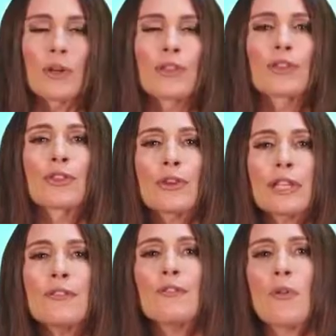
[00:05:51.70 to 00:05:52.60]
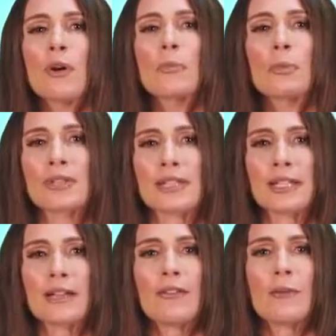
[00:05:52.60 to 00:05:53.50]
With
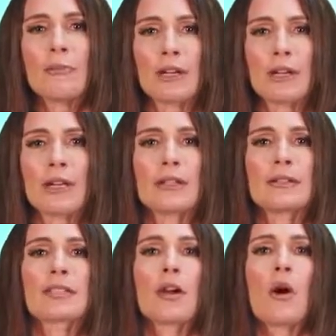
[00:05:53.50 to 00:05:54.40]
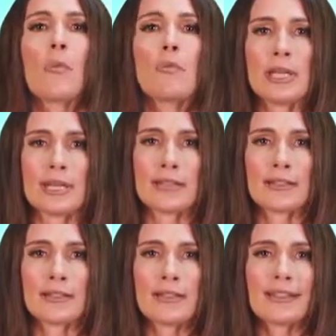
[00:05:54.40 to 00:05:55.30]
34% of Americans
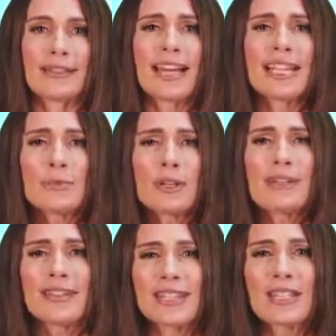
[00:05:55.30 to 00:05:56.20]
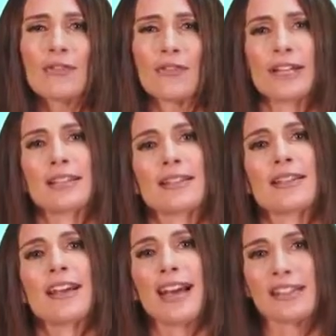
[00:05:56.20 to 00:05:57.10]
obese, that's where this advice
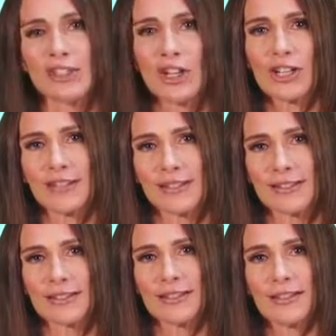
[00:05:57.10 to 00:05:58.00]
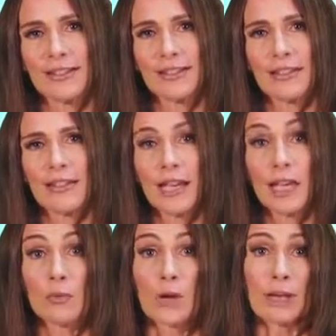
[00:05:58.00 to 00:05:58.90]
has gotten us.
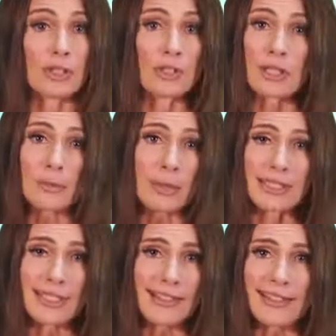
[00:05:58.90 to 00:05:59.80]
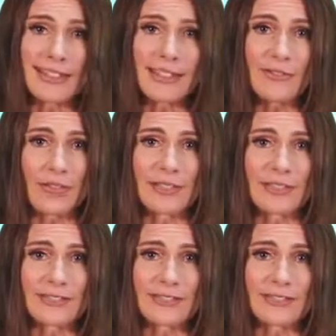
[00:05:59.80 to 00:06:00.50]
And why would you expect anything different?